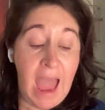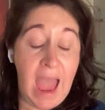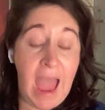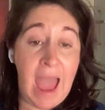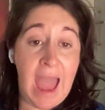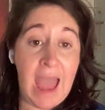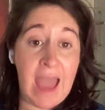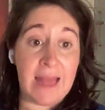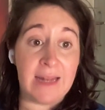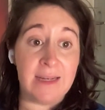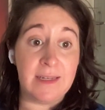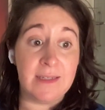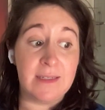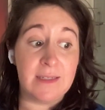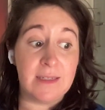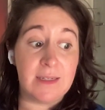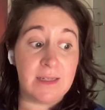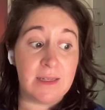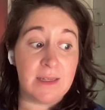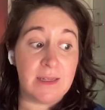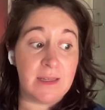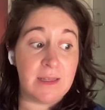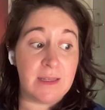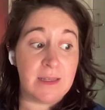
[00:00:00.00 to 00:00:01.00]
And
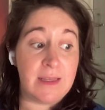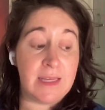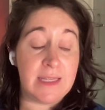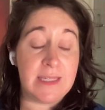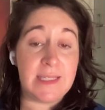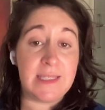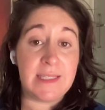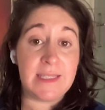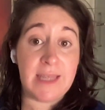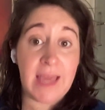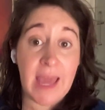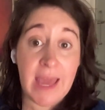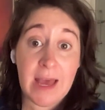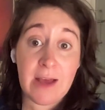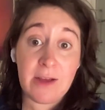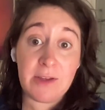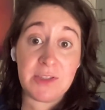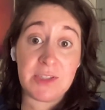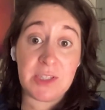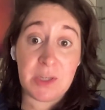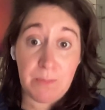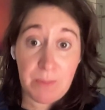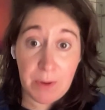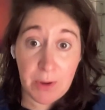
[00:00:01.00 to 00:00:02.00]
this
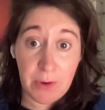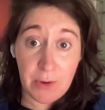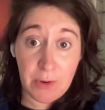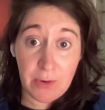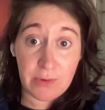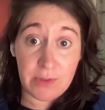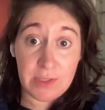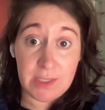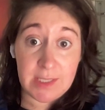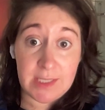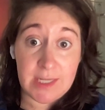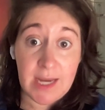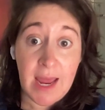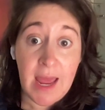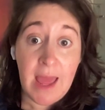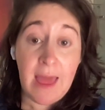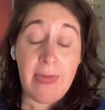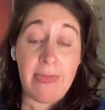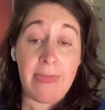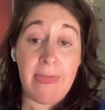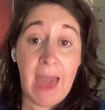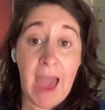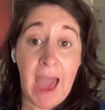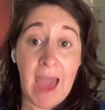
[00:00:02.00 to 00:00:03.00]
scale supposed
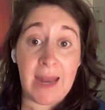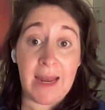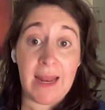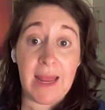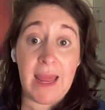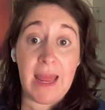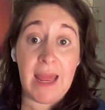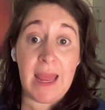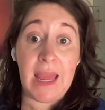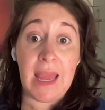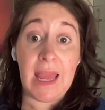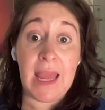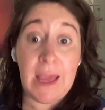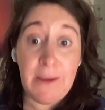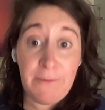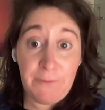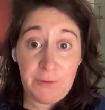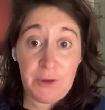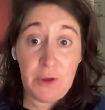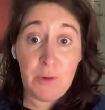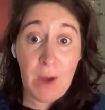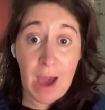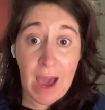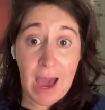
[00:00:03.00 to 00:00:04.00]
that
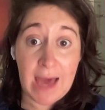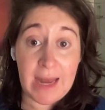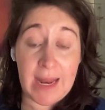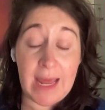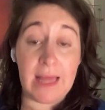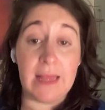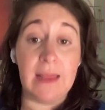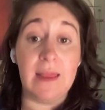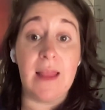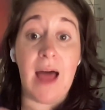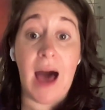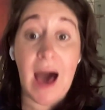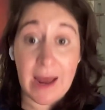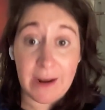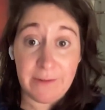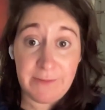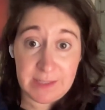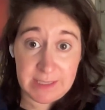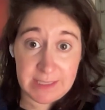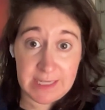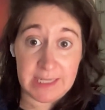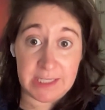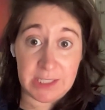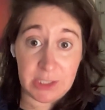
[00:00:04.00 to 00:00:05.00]
if you had a lot
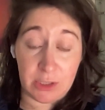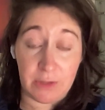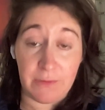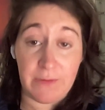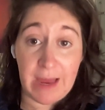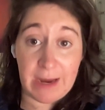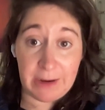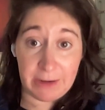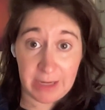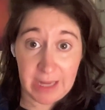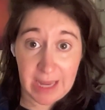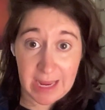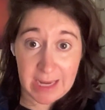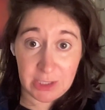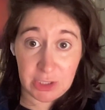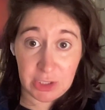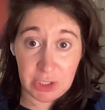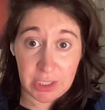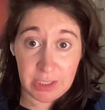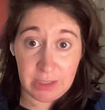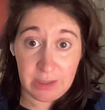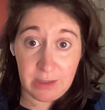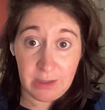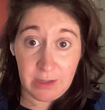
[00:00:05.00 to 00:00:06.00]
of seasonal
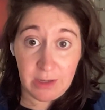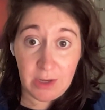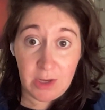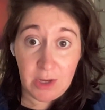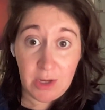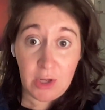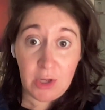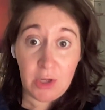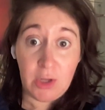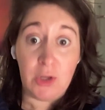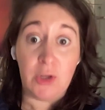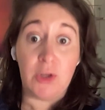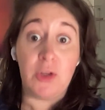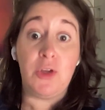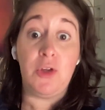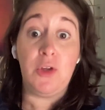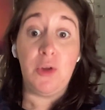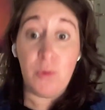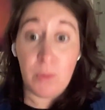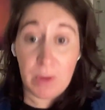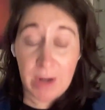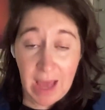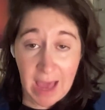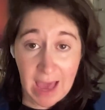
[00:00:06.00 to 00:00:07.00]
variation,
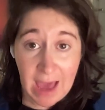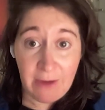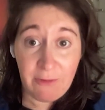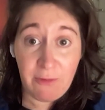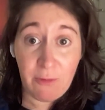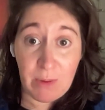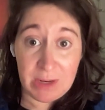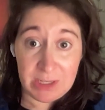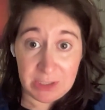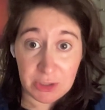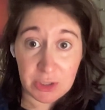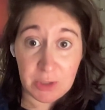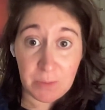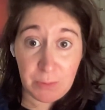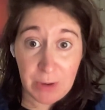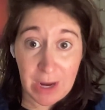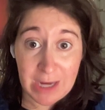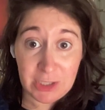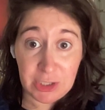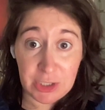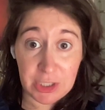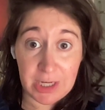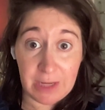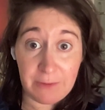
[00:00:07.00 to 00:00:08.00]
you would have winter
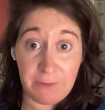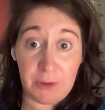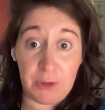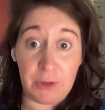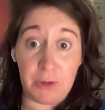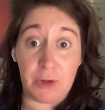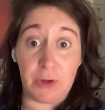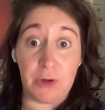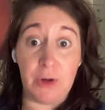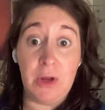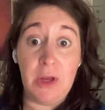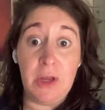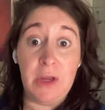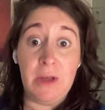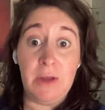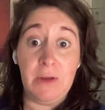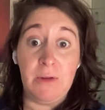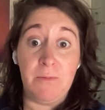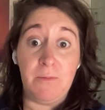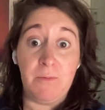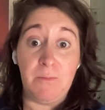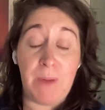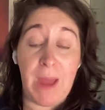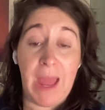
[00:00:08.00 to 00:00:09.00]
depression. If your
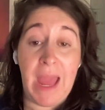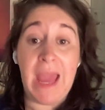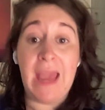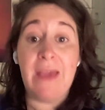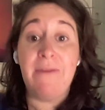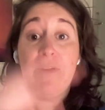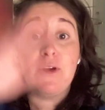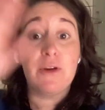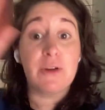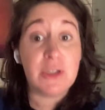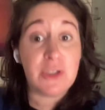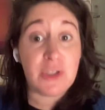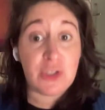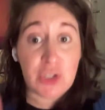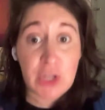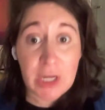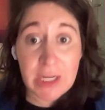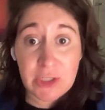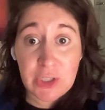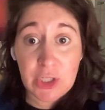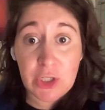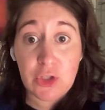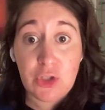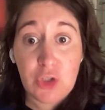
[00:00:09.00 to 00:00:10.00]
behavior is
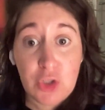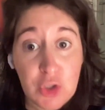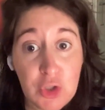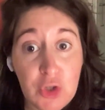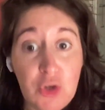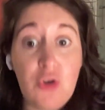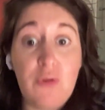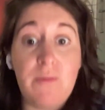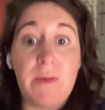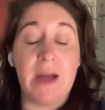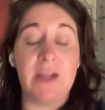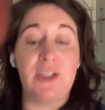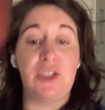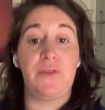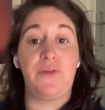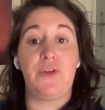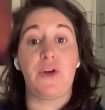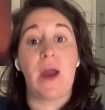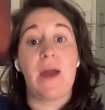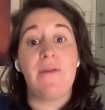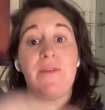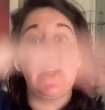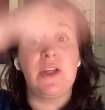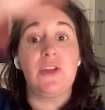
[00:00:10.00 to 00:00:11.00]
changing too much, if
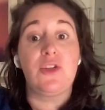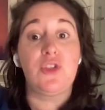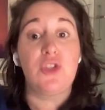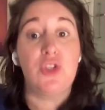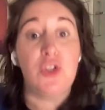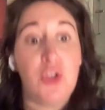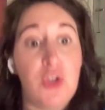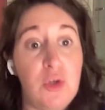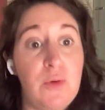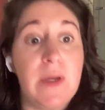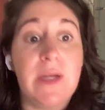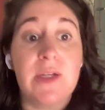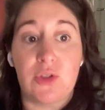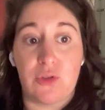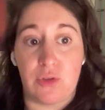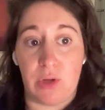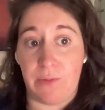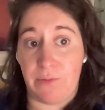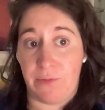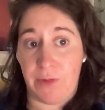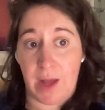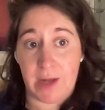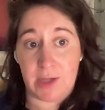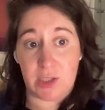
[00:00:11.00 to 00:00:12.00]
you're having too
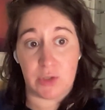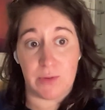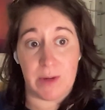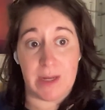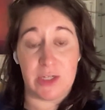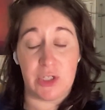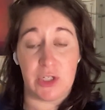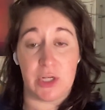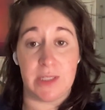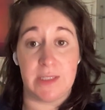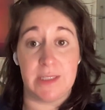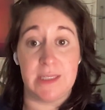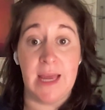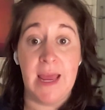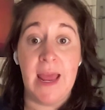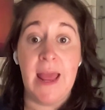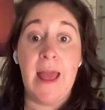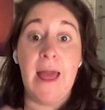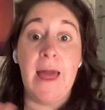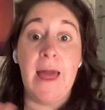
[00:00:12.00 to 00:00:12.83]
extreme fluctuations,